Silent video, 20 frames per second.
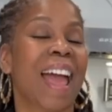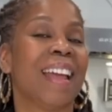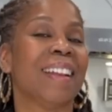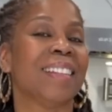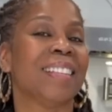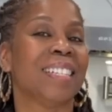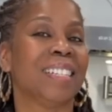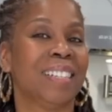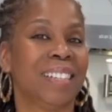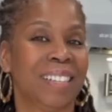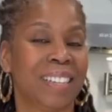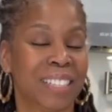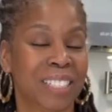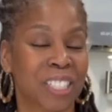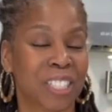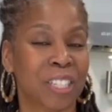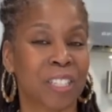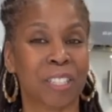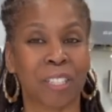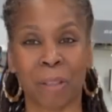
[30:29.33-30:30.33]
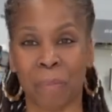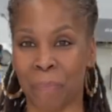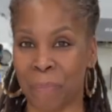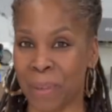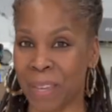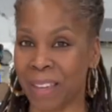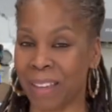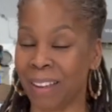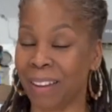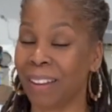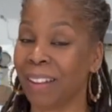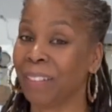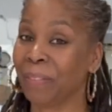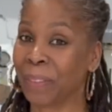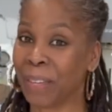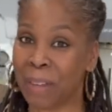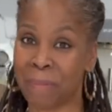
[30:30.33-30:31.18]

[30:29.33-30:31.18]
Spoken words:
and delicious meal